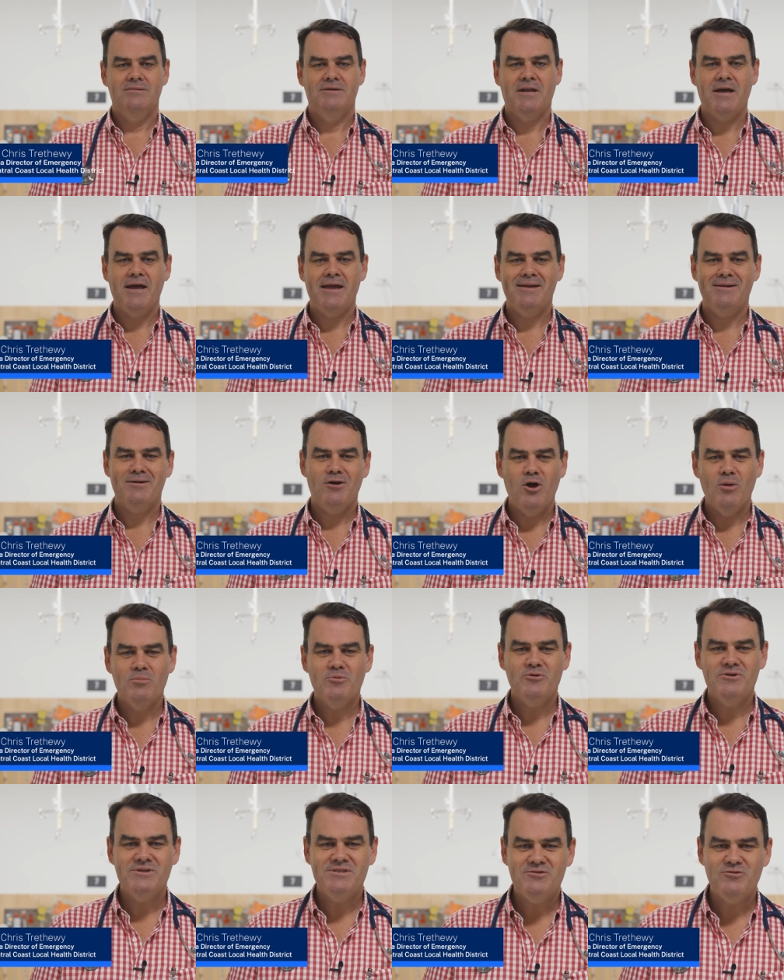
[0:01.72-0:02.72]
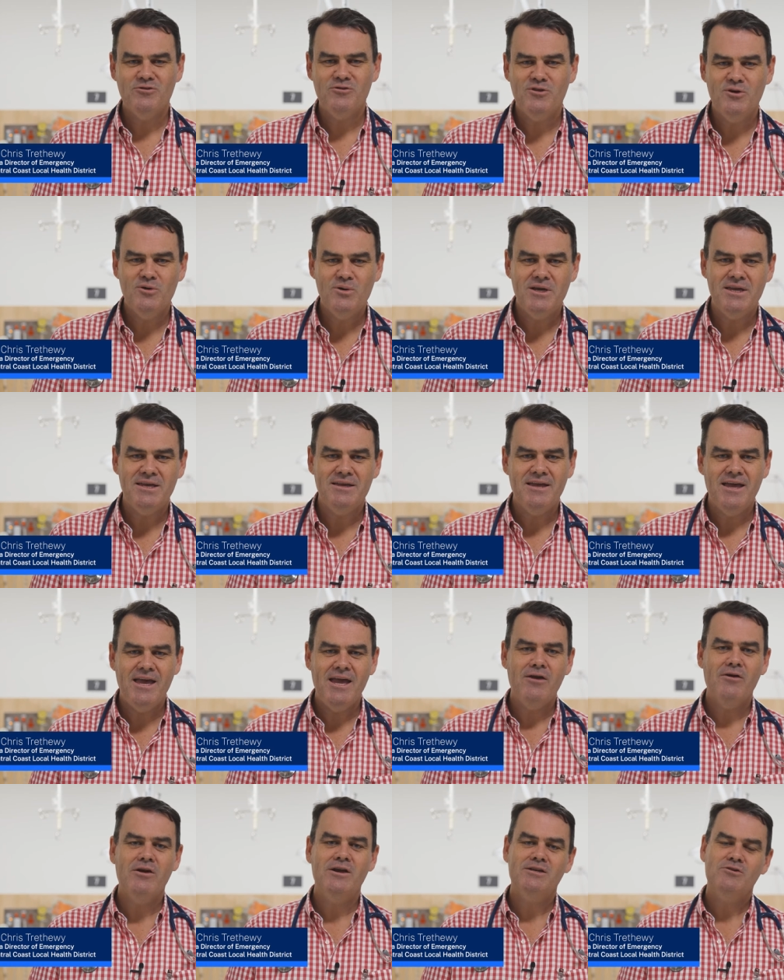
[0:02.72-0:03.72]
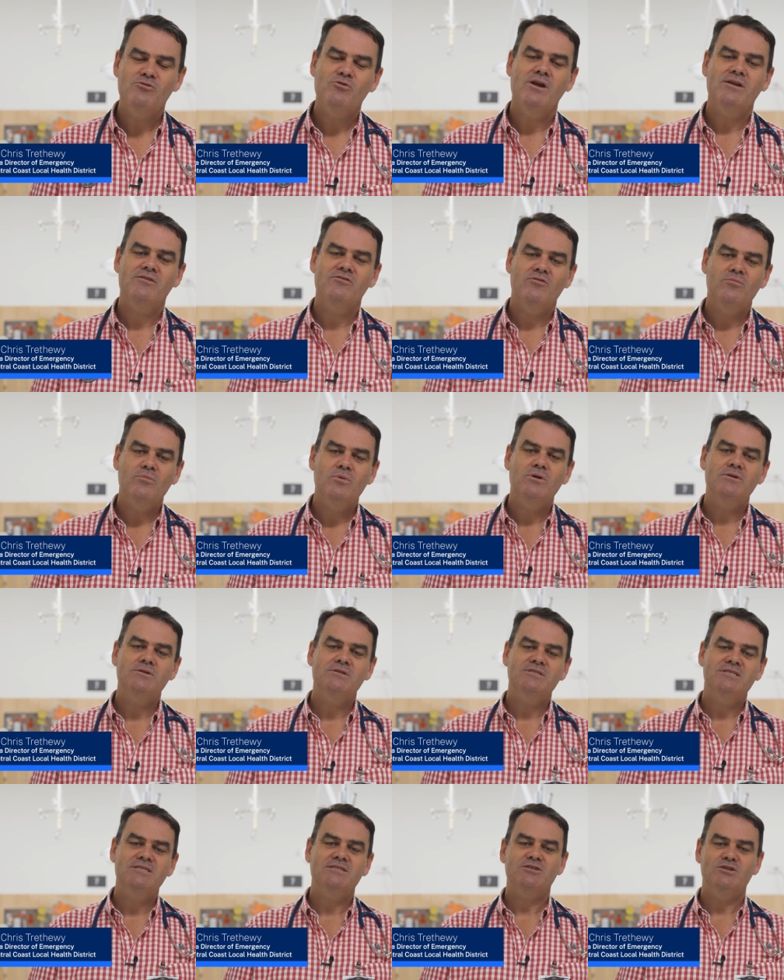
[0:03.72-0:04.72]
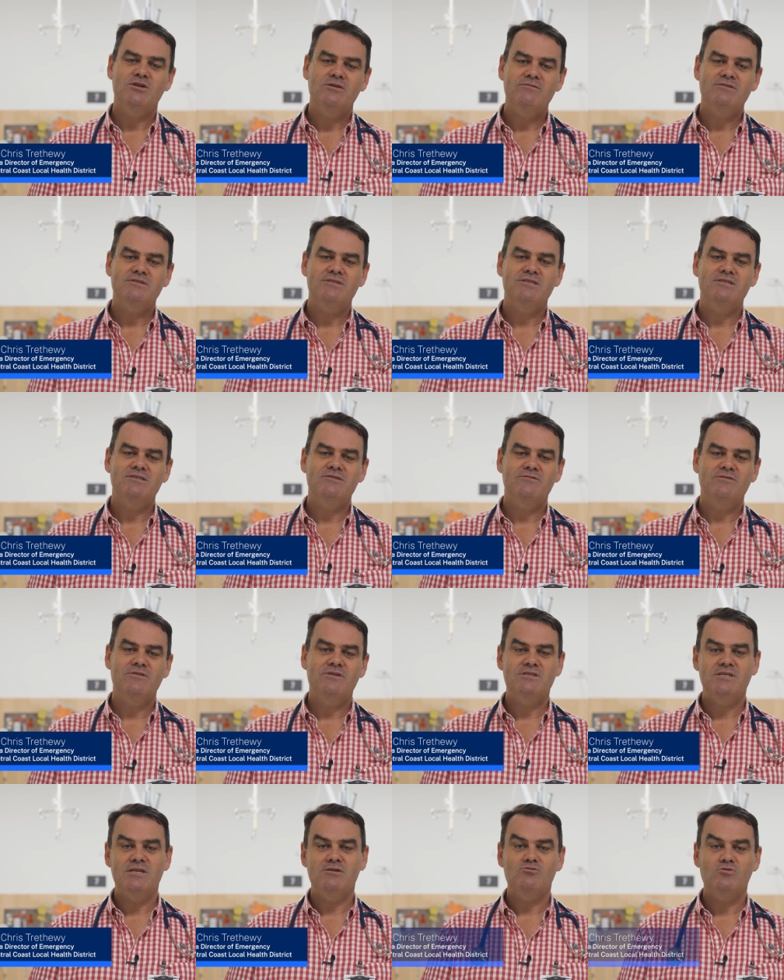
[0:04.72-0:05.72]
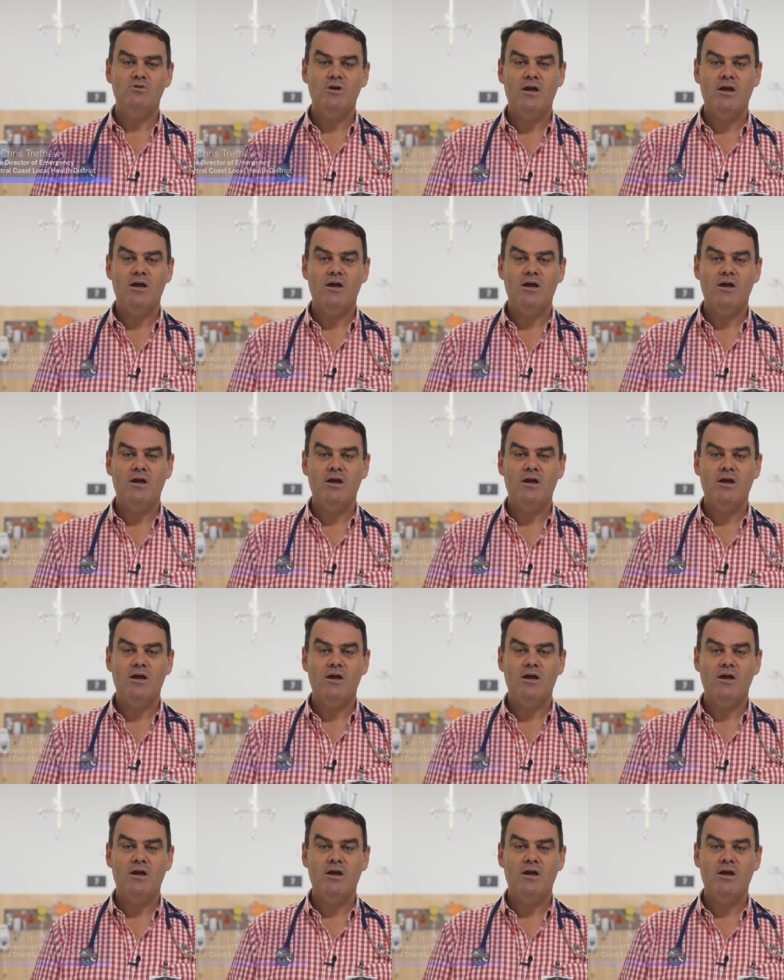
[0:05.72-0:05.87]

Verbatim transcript: G'day, I'm Chris Trethewy, Area Director of Emergency Services for the Central